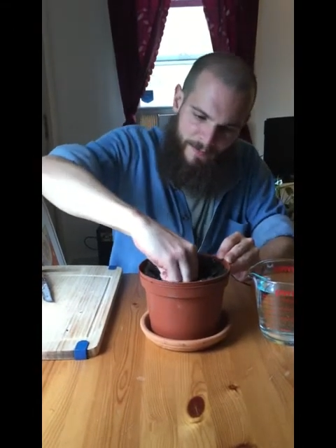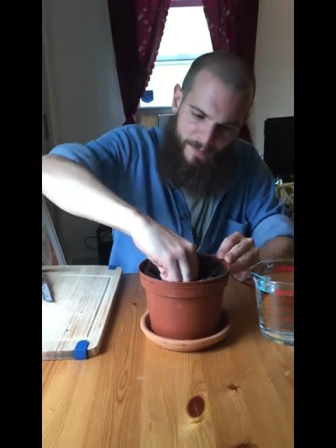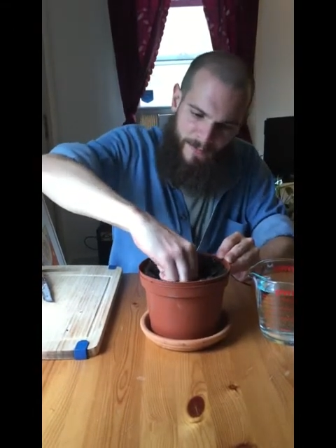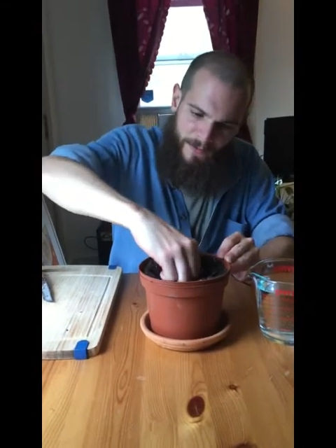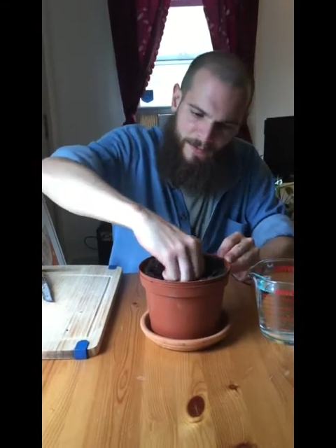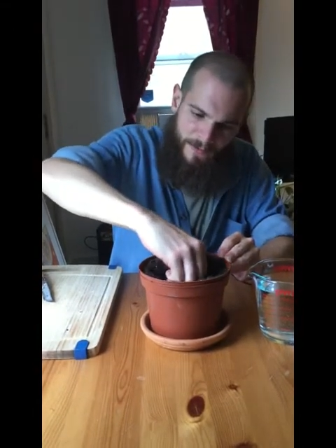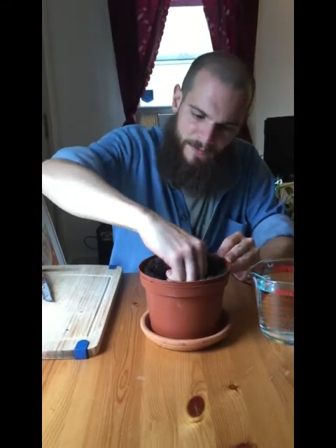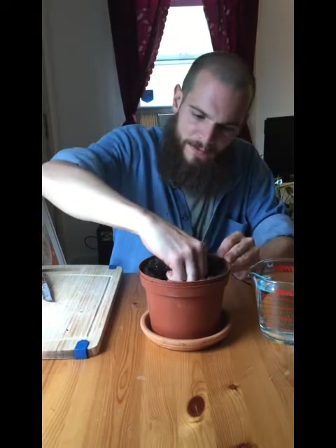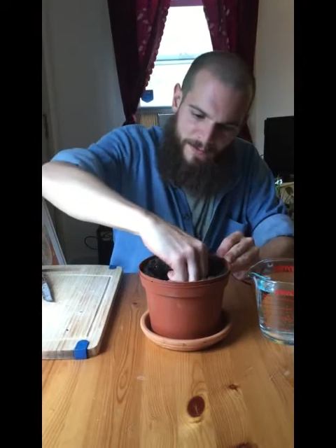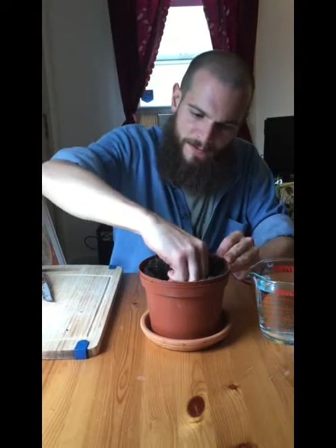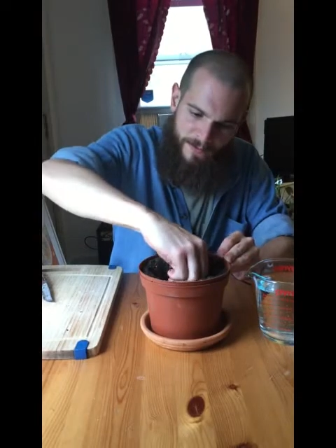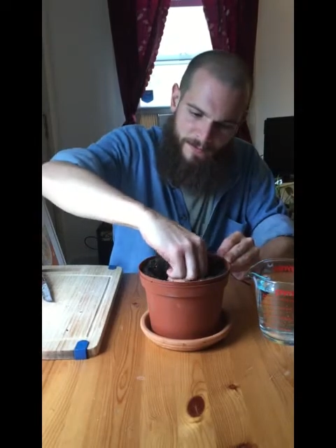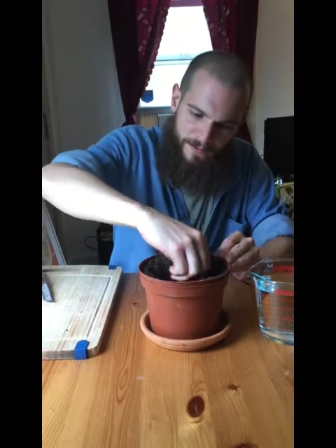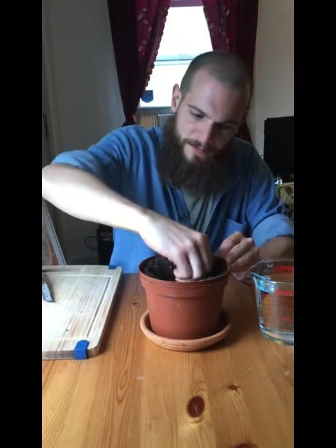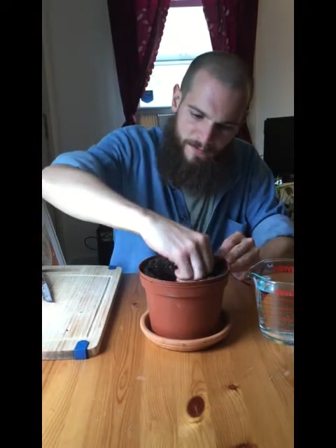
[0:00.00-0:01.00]
because
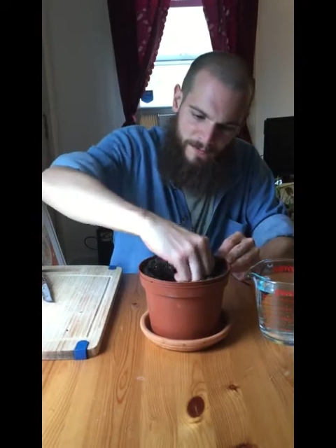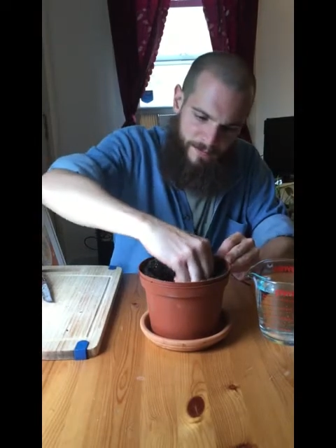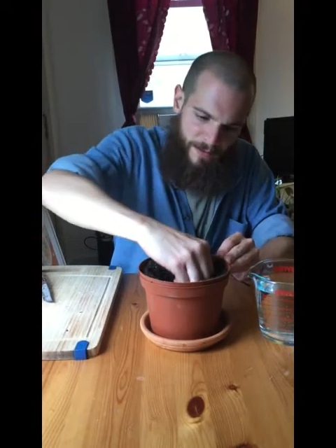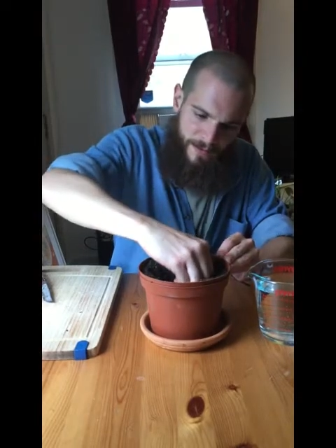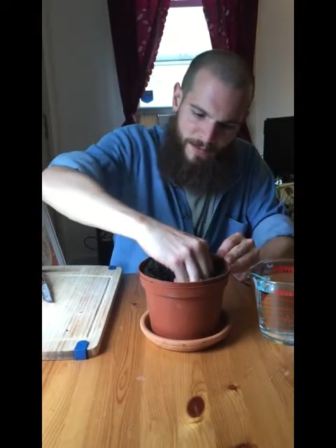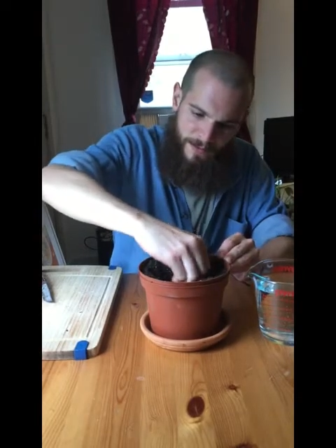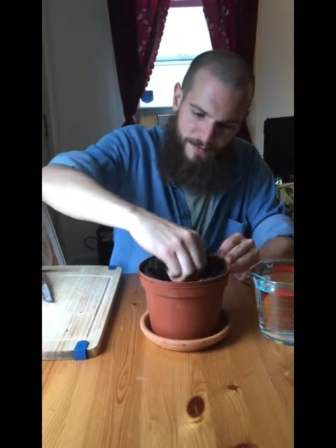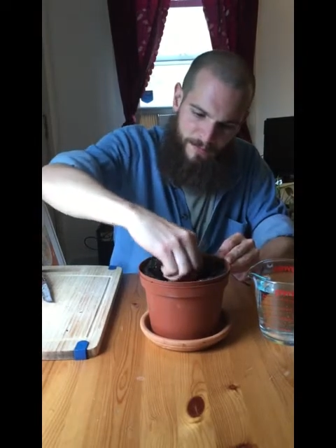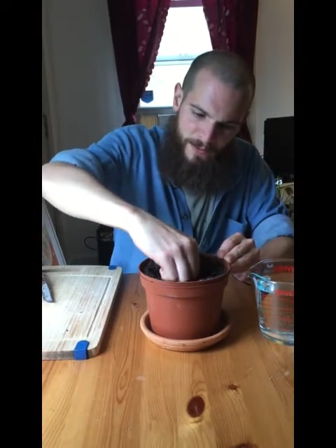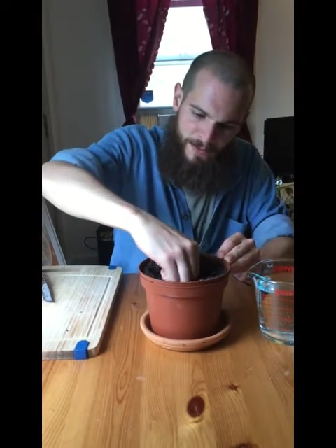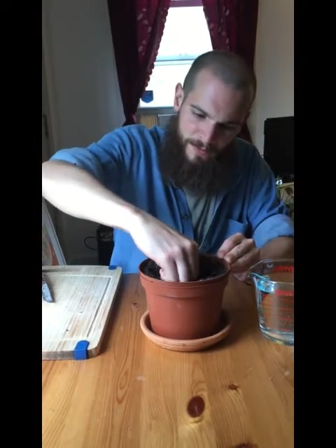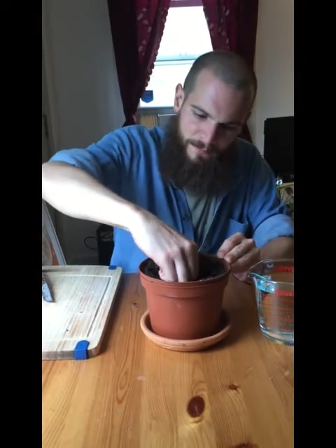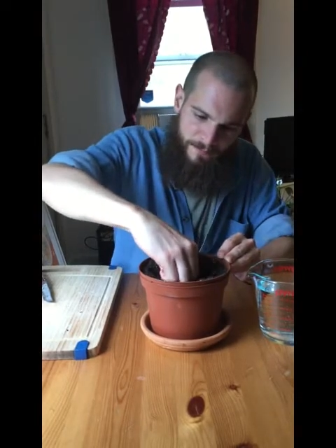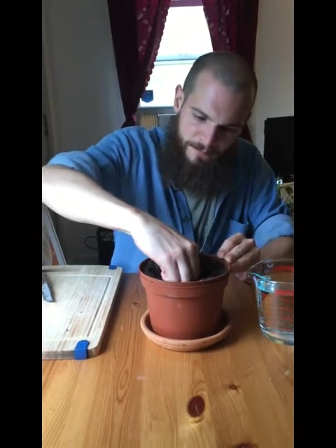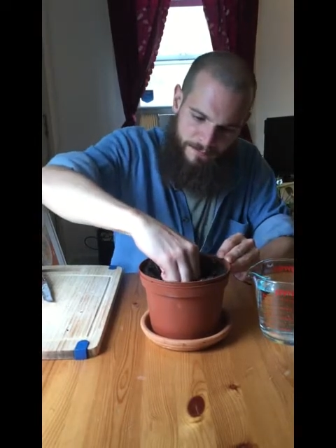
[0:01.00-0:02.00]
they need to
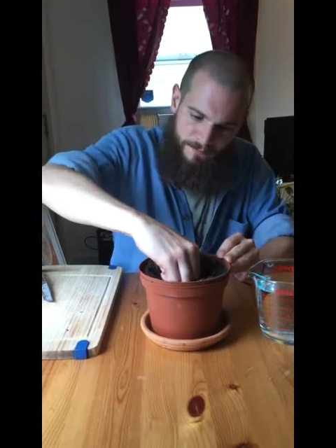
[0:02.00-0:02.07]
be,